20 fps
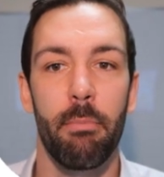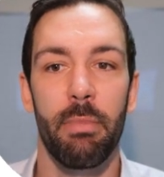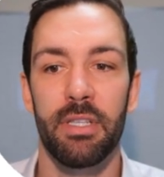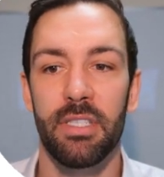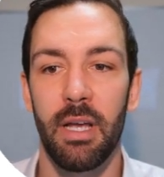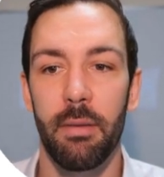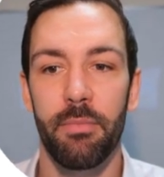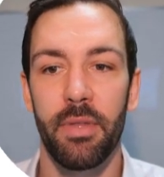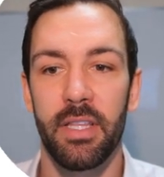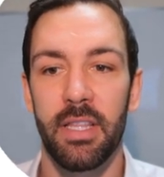
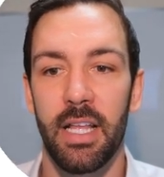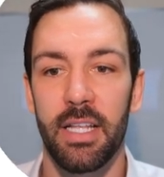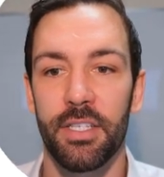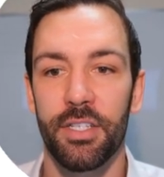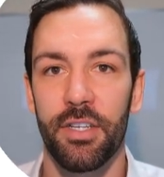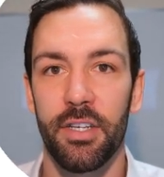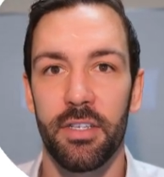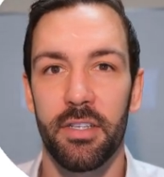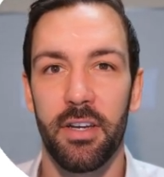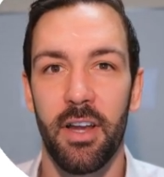but something
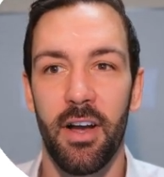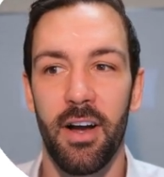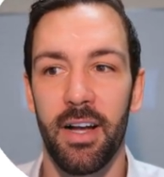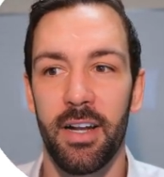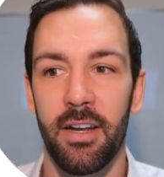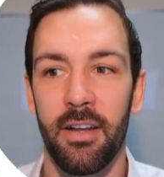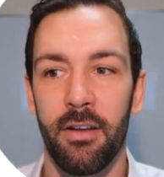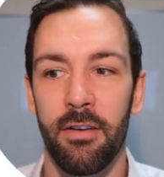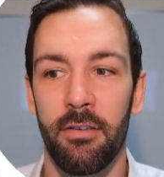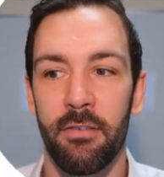that's just
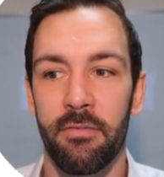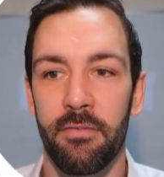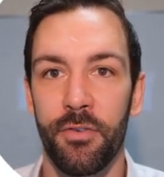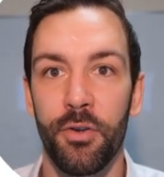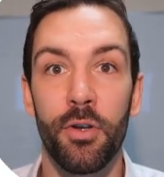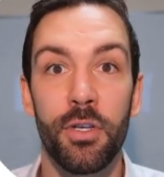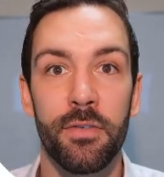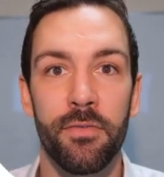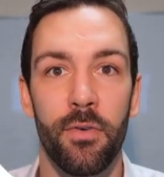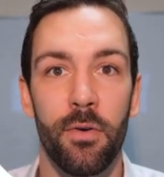kind of
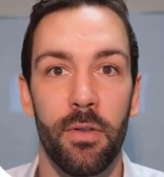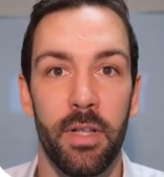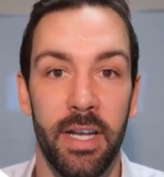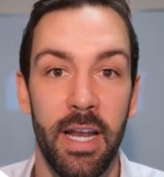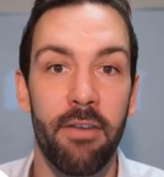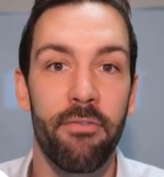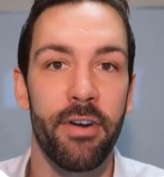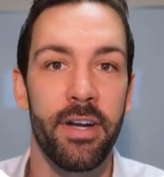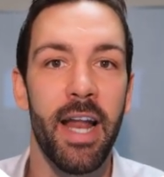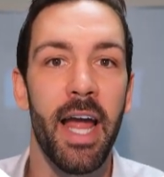useful
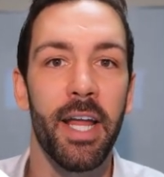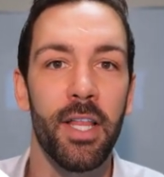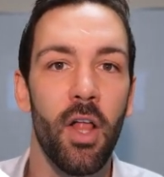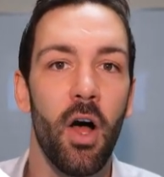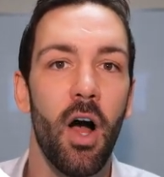in everyday